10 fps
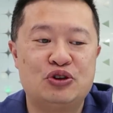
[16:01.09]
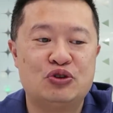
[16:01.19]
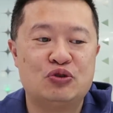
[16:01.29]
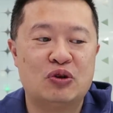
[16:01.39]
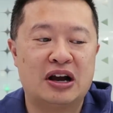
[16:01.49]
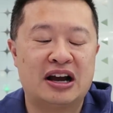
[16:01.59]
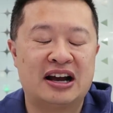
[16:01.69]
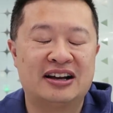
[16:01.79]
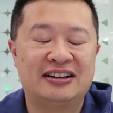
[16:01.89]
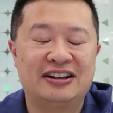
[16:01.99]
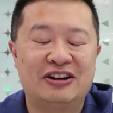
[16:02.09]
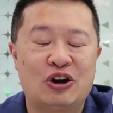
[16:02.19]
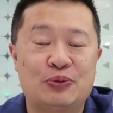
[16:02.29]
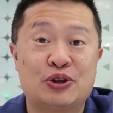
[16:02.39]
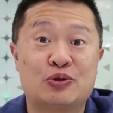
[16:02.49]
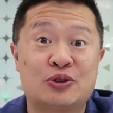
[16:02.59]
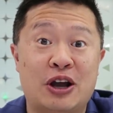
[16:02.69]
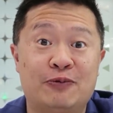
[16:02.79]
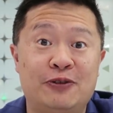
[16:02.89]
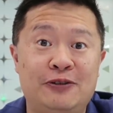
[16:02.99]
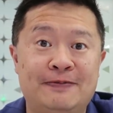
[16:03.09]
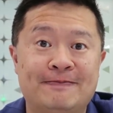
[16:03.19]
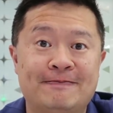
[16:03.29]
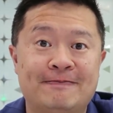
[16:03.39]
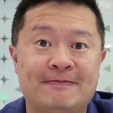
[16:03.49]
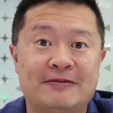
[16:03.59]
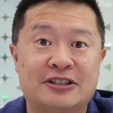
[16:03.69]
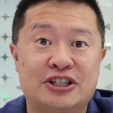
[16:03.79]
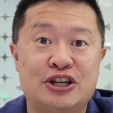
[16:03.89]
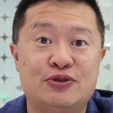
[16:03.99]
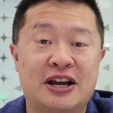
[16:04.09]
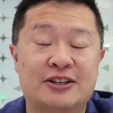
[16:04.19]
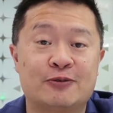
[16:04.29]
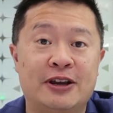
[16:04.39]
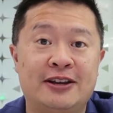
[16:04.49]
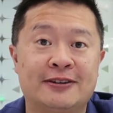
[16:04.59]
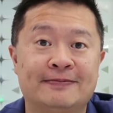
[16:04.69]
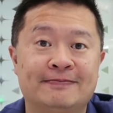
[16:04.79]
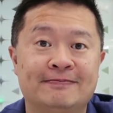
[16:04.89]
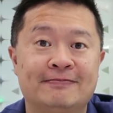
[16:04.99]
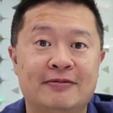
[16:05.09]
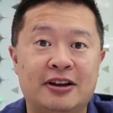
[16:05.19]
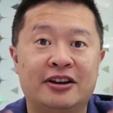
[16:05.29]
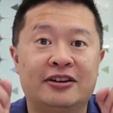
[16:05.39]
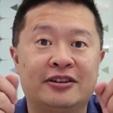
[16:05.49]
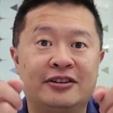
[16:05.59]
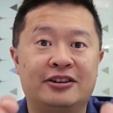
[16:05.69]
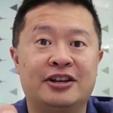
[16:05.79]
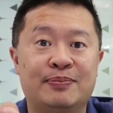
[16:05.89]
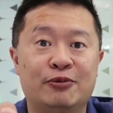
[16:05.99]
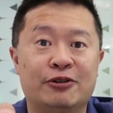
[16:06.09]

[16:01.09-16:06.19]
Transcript: you uh, hope this was helpful. See you next week. Keep it